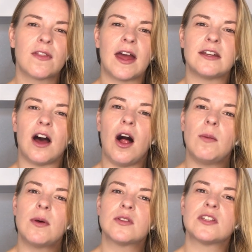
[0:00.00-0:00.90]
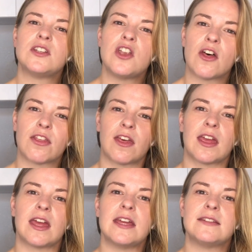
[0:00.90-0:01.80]
that almost
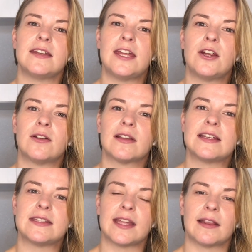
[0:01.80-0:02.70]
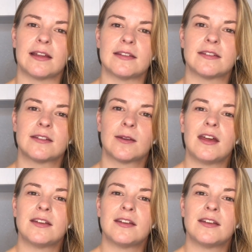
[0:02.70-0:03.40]
nothing is inherently scentless.